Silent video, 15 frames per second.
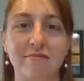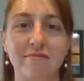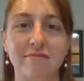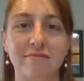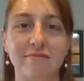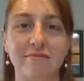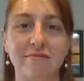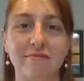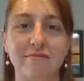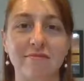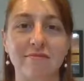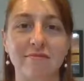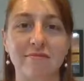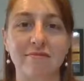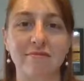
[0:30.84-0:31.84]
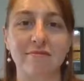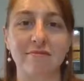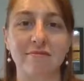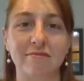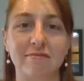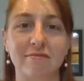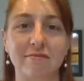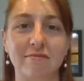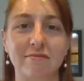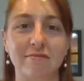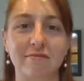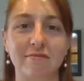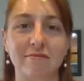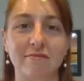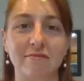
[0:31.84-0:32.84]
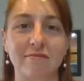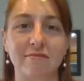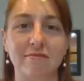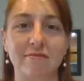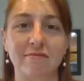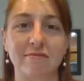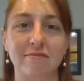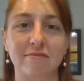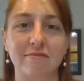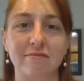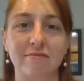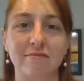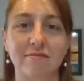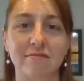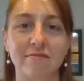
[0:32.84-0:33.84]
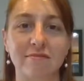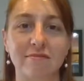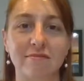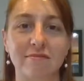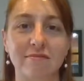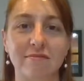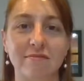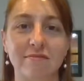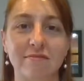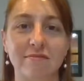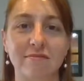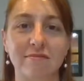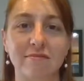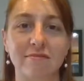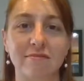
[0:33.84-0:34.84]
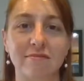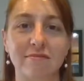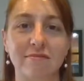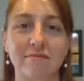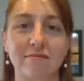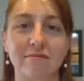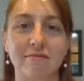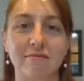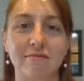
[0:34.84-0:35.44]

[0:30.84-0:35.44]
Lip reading: No words are spoken by the person on screen.